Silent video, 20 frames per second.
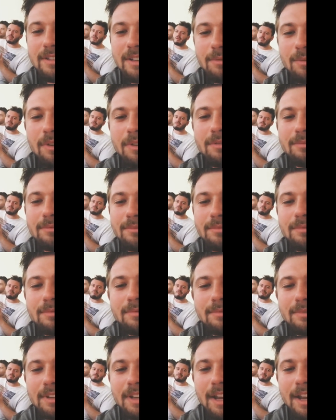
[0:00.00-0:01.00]
well,
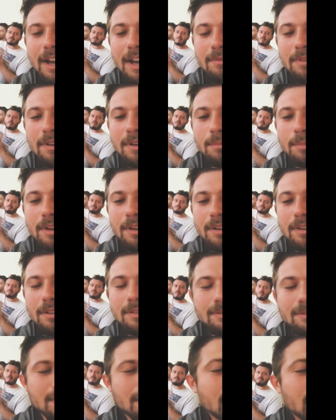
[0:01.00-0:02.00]
you can't have any beer.
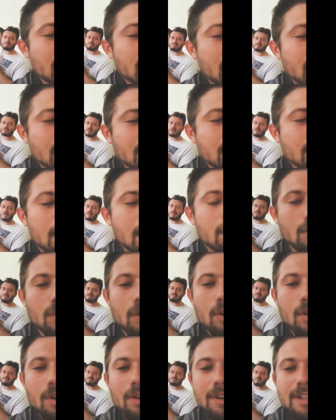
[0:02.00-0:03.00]

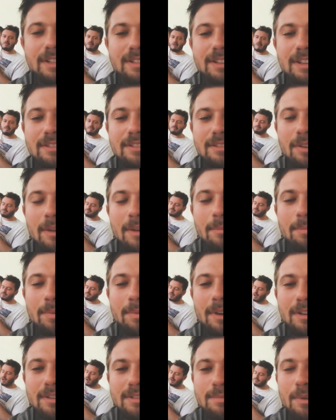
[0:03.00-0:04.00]
Later on, he sees his
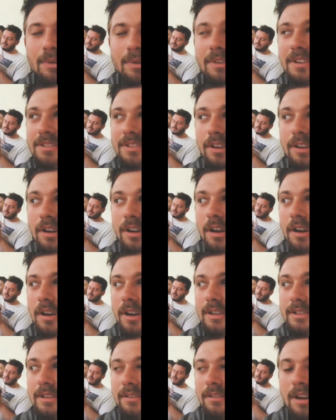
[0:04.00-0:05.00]
grandpa smoking a
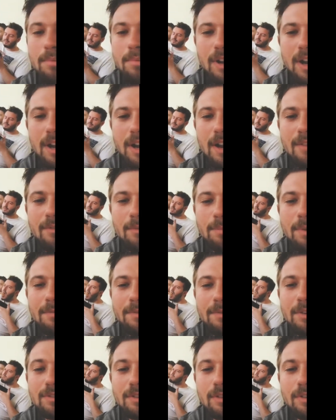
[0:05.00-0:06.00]
cigar. He said, Grandpa, can I have a
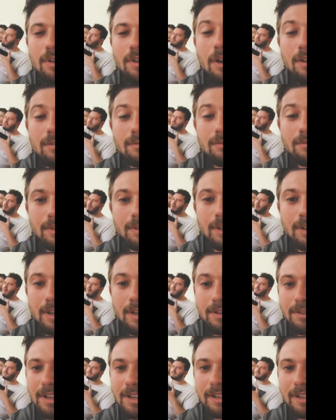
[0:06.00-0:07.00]
puff of your cigar?
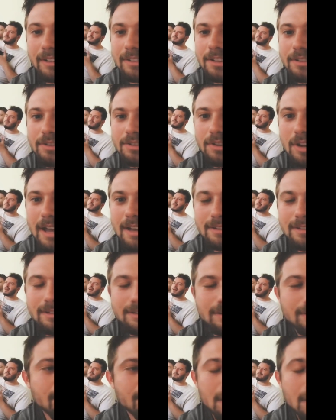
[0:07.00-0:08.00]
Can your dick touch your
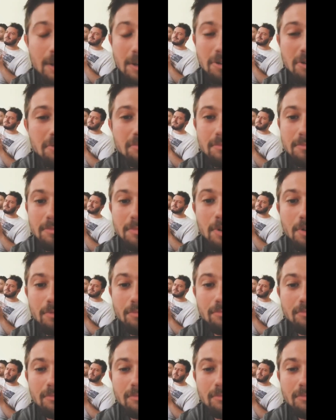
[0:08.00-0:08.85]
ass? Nope.